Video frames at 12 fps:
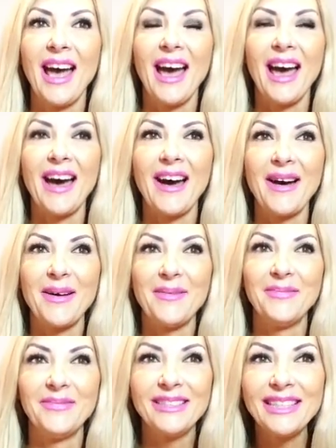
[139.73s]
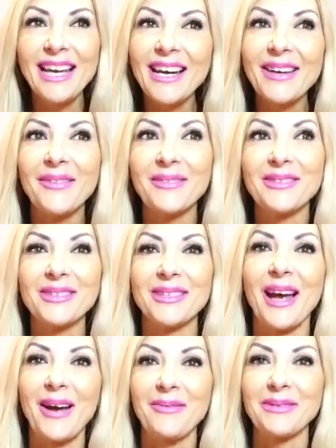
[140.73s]
Yeah, it was
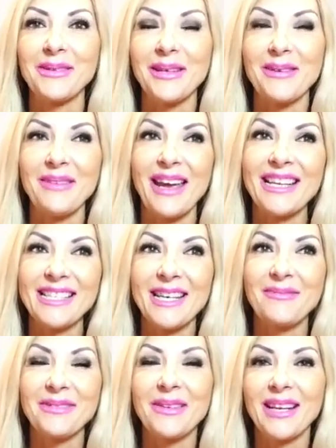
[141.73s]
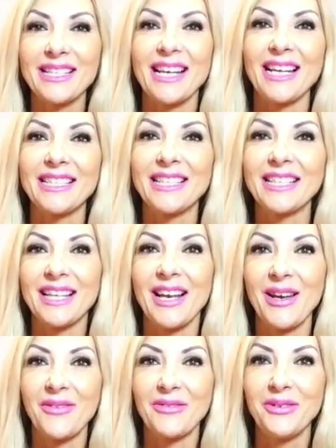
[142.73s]
just absolutely amazing. I'm so excited because I
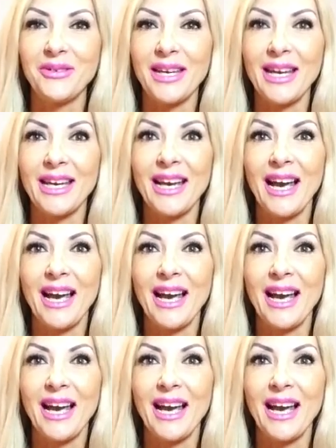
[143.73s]
love New Year.